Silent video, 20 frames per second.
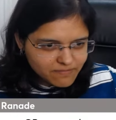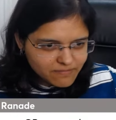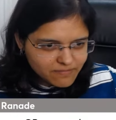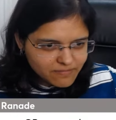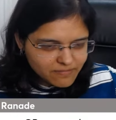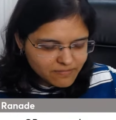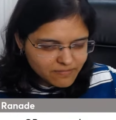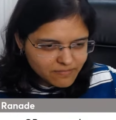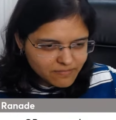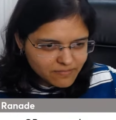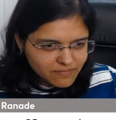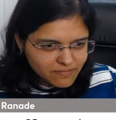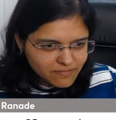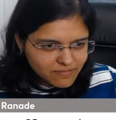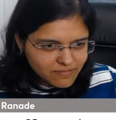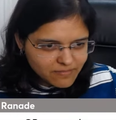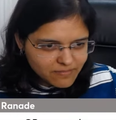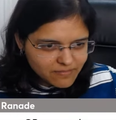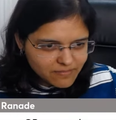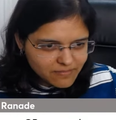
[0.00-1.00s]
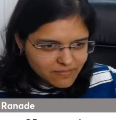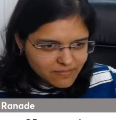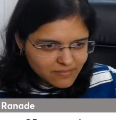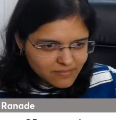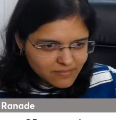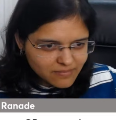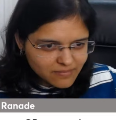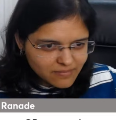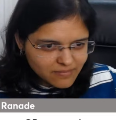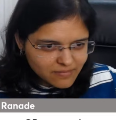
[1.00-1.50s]

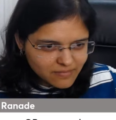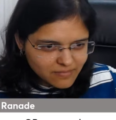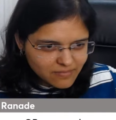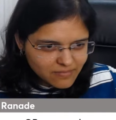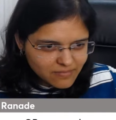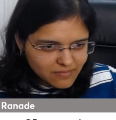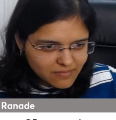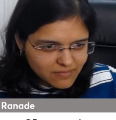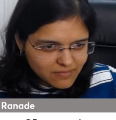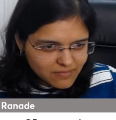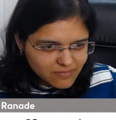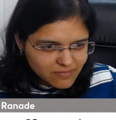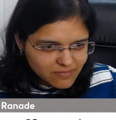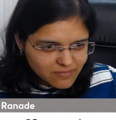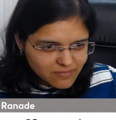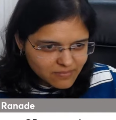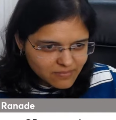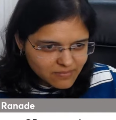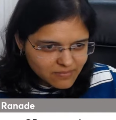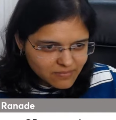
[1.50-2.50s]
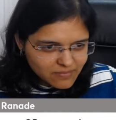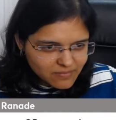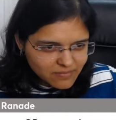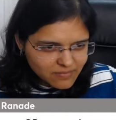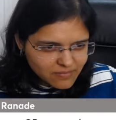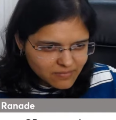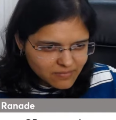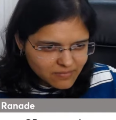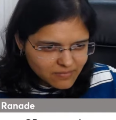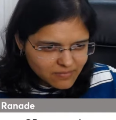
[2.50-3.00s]

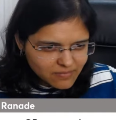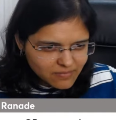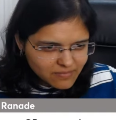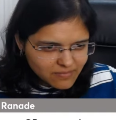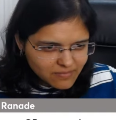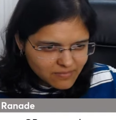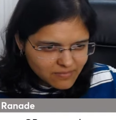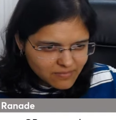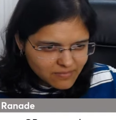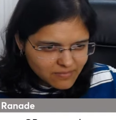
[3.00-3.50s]
(silence)